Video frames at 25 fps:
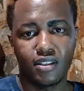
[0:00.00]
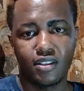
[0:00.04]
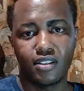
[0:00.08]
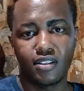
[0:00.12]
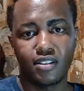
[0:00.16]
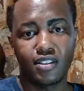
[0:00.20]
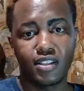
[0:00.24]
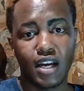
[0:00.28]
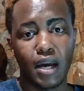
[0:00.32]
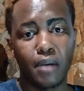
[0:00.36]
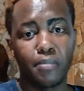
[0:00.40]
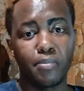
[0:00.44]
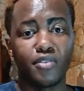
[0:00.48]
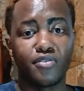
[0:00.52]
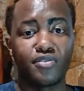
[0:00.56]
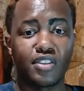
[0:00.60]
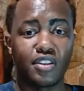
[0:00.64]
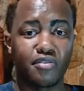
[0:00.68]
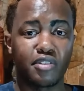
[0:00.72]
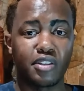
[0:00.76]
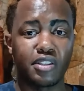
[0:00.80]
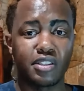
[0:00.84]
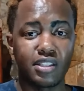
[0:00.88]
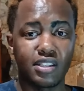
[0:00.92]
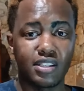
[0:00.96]
type of
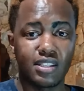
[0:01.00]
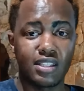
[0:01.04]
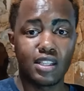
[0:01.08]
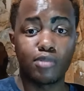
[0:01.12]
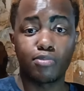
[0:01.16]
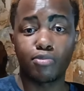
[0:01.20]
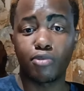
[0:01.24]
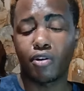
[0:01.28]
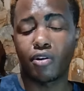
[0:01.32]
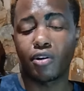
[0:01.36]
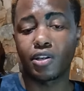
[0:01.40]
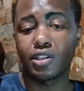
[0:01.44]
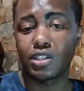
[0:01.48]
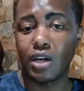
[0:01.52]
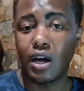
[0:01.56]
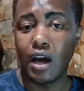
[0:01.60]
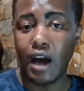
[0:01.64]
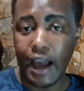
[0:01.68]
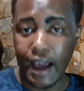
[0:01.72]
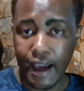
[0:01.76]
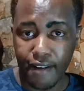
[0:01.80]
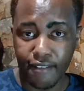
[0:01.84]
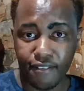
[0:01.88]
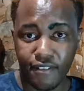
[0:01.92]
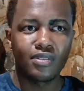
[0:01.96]
differences these products
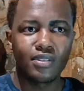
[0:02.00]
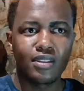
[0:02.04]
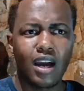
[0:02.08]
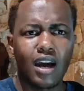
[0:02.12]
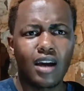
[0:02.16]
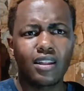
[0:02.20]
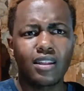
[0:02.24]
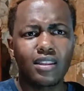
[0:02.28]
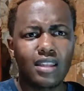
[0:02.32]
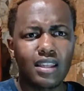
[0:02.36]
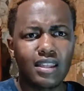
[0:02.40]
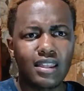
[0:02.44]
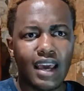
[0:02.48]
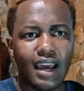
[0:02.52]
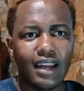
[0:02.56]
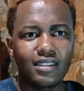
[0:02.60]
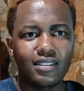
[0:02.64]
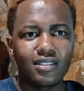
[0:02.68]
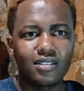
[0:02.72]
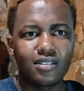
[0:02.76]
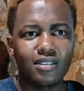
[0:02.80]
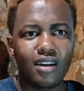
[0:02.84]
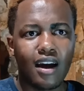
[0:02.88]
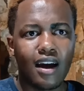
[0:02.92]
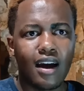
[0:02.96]
have. Other than
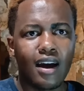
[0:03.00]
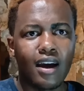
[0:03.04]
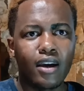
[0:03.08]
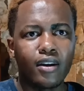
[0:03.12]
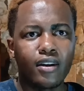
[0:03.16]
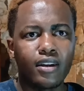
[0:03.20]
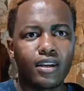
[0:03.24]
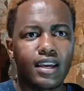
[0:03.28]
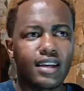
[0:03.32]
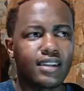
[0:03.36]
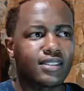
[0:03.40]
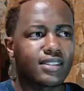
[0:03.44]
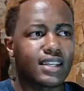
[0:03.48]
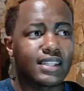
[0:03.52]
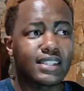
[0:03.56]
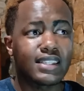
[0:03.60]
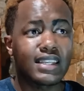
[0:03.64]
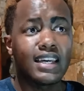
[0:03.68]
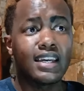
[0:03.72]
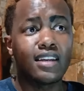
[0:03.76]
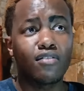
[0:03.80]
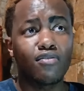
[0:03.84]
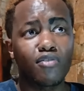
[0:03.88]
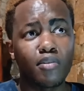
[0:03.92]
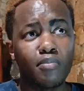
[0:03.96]
that, I guess that's
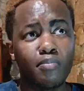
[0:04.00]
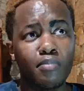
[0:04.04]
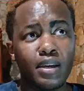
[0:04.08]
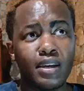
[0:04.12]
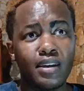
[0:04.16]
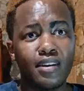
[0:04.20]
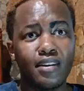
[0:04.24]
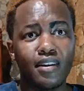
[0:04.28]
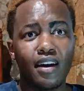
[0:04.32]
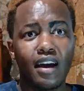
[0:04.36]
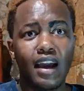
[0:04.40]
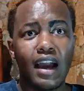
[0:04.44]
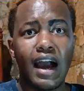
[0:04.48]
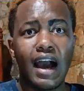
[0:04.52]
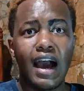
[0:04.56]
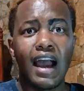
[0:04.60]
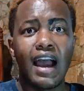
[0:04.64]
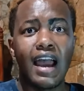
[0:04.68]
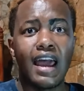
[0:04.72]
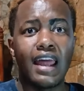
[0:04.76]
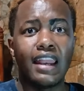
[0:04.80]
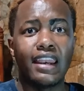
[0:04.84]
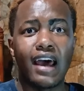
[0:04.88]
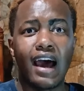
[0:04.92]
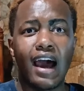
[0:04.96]
it from me.
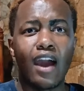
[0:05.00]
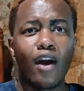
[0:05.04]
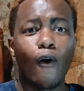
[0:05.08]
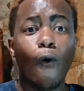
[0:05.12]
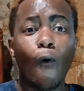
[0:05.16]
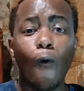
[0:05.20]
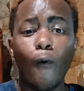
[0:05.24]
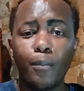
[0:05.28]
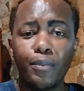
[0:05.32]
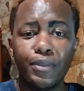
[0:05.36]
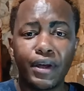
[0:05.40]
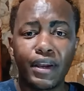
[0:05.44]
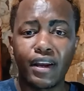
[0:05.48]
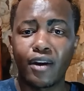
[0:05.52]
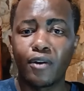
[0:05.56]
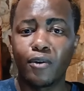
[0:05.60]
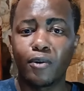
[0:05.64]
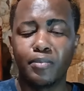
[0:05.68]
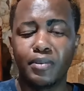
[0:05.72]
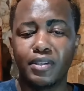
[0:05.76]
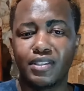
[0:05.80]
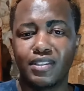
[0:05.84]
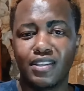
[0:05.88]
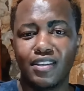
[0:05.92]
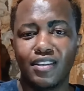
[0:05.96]
And I hope that I will
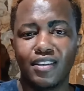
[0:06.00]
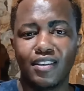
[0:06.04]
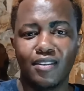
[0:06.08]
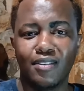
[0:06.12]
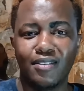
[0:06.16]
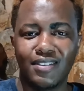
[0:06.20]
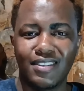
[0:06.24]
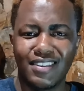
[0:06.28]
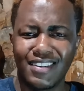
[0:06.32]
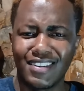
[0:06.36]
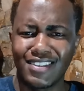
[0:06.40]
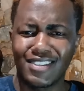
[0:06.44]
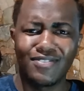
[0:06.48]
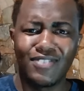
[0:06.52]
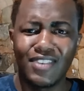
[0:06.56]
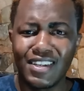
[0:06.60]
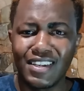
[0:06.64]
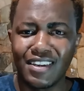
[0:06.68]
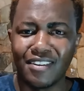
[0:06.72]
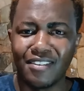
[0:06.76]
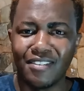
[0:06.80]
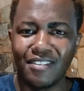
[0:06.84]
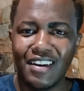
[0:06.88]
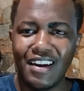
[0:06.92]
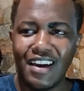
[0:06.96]
be seeing you in the next
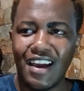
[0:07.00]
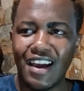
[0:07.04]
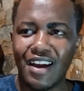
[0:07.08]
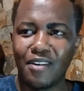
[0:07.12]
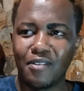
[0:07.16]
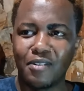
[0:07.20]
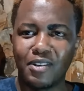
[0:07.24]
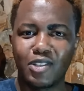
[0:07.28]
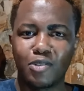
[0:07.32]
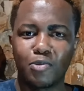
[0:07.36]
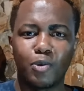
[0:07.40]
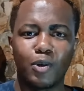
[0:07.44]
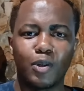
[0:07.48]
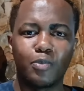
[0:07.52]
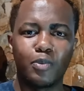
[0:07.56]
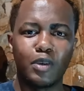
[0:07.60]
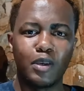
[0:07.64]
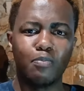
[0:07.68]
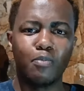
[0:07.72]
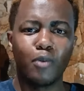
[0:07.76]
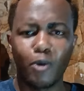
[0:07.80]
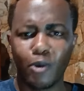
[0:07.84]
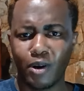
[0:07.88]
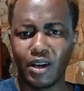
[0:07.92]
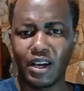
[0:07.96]
video, which will be
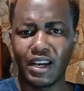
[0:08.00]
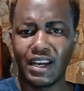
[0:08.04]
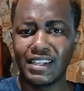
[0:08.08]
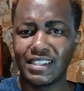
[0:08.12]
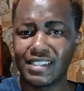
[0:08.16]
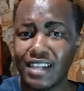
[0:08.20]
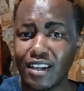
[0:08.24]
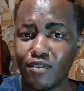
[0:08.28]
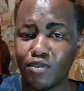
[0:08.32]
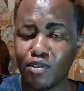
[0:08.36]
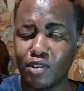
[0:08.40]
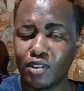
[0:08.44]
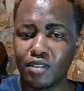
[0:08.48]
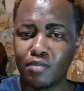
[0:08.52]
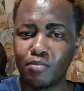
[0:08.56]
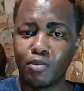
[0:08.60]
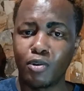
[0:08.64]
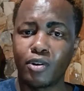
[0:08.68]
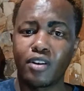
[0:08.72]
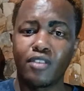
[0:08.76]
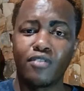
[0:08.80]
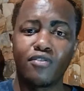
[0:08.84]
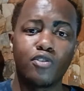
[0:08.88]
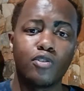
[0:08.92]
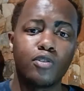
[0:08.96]
more insightful and more
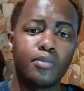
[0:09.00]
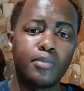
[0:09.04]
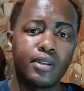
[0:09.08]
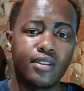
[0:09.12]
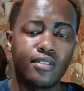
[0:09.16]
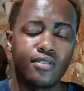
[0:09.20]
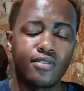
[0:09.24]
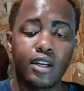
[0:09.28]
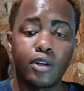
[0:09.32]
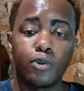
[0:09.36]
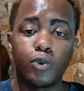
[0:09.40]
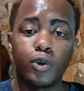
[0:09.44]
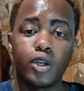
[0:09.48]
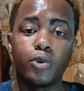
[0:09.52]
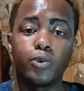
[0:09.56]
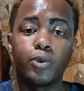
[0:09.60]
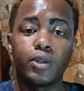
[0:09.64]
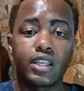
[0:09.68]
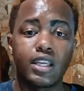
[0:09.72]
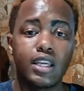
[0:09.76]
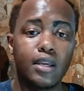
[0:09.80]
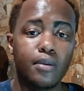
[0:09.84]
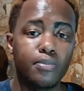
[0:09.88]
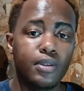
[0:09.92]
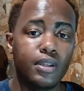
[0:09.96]
informative. And we will
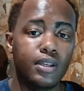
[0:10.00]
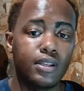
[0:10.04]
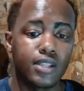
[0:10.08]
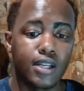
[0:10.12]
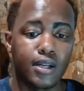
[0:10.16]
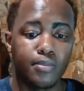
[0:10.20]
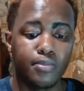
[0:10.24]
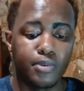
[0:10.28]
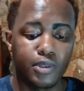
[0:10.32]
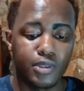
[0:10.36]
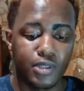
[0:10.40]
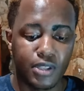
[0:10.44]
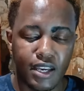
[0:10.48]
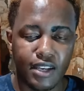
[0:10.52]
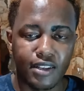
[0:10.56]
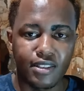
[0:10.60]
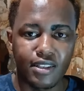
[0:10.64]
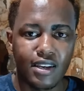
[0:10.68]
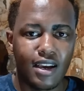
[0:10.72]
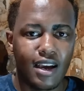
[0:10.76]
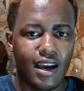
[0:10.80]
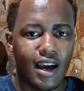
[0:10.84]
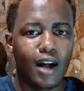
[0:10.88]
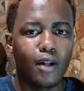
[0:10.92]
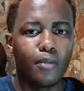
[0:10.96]
keep these up to date.
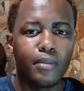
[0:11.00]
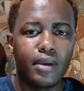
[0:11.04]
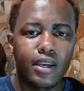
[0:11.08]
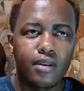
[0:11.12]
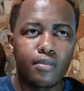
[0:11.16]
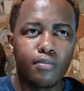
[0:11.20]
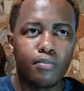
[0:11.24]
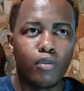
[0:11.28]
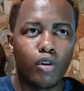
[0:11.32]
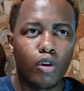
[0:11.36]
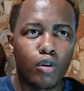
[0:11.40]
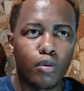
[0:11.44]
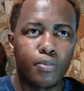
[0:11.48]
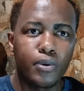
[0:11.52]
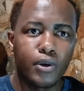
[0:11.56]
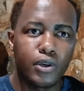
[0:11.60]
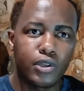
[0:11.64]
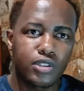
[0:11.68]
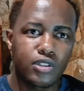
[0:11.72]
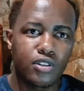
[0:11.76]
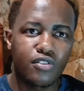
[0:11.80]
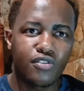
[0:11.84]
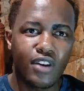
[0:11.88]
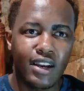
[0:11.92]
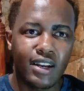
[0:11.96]
I'll make more
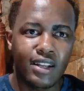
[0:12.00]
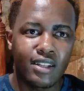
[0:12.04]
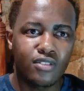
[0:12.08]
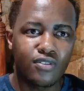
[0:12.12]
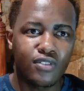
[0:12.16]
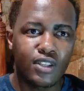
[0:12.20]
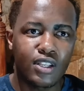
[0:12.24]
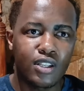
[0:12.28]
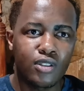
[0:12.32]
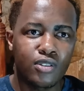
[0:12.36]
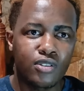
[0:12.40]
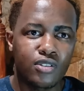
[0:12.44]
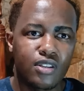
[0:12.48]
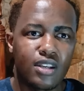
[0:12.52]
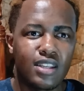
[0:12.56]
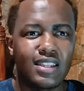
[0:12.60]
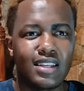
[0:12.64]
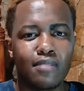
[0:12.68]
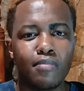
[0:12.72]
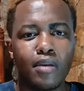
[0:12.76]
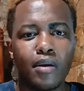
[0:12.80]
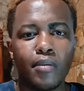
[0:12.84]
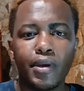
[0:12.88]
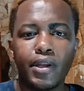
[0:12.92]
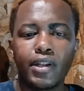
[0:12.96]
personal finance videos and then
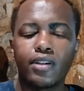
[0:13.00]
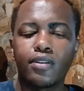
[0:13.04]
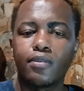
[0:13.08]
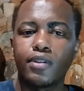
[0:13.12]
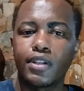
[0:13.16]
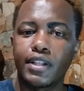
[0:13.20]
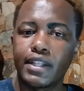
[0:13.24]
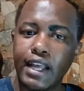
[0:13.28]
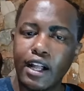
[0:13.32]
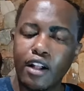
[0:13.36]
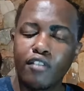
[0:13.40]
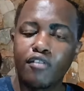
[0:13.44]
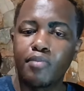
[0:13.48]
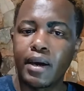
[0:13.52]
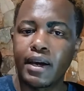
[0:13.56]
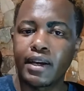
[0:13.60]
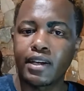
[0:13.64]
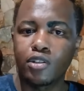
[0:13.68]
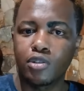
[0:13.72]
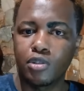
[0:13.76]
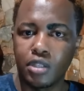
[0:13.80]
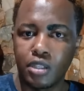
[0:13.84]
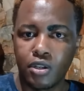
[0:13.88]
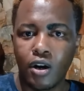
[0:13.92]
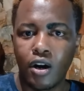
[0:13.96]
maybe delve back
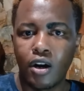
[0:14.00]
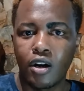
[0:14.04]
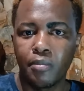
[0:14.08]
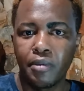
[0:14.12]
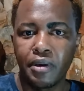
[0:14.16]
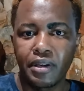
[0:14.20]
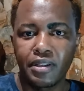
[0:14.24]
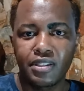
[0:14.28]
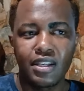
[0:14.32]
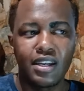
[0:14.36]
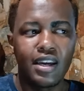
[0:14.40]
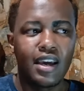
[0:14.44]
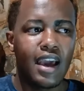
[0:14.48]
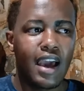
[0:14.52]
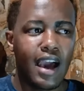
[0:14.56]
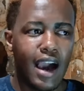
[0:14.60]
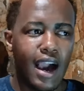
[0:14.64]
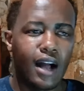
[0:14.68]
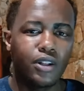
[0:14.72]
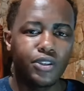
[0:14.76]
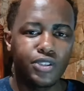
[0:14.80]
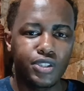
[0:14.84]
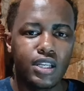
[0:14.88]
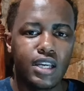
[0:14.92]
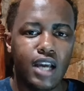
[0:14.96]
into economics. I'll
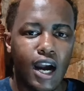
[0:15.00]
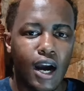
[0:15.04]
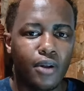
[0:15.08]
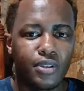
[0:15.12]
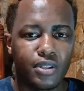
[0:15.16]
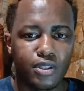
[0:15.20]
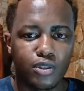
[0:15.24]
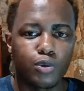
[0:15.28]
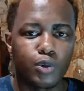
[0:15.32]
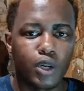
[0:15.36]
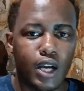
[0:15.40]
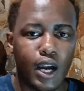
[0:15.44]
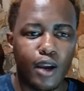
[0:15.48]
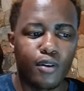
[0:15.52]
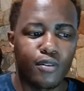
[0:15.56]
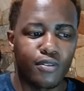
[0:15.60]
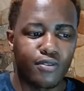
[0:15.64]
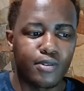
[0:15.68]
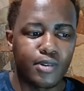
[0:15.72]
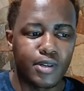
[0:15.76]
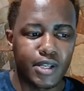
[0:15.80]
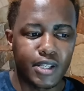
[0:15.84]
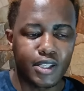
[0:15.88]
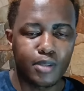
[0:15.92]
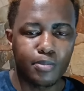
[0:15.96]
see how this kind of
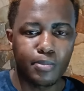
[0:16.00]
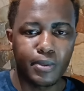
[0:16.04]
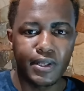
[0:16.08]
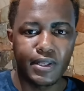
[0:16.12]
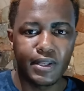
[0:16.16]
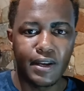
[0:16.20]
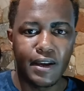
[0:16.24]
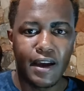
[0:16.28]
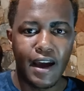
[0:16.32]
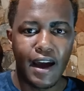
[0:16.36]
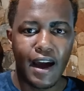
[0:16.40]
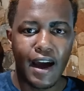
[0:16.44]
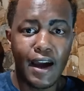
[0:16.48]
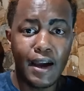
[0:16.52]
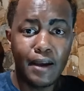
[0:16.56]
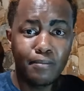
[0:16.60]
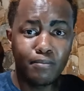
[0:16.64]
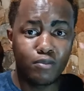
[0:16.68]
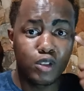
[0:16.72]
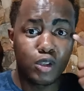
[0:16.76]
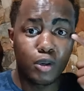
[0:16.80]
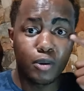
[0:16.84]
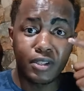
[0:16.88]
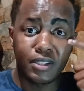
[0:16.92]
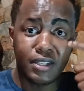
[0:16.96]
works, but I'm
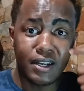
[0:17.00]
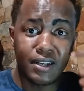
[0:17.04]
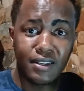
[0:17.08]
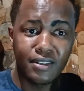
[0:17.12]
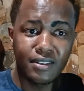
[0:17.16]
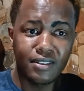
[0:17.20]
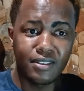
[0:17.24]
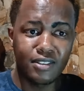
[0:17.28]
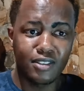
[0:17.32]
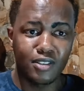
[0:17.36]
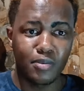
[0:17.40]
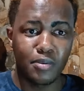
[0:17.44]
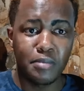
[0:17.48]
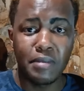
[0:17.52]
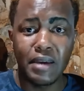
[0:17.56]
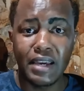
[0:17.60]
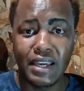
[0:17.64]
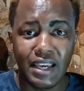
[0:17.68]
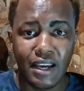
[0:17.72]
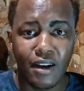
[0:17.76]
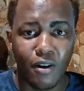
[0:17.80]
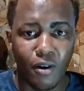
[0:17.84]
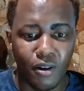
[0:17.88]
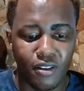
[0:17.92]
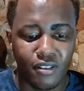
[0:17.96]
so excited to be
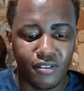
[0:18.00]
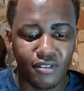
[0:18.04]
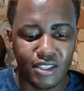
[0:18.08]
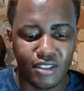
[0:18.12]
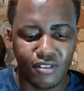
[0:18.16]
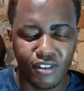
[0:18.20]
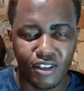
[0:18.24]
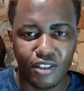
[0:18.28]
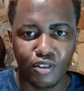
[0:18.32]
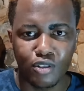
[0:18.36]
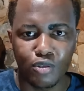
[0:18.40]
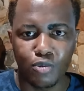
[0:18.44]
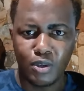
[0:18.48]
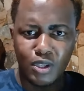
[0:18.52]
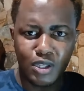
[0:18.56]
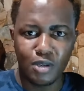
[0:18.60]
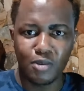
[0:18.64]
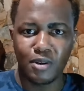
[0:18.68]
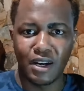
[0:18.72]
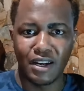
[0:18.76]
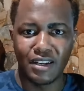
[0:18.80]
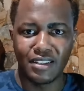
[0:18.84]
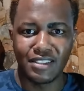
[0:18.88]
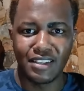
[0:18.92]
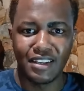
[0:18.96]
making all of these videos with you
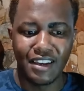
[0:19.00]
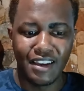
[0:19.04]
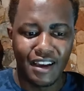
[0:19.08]
guys.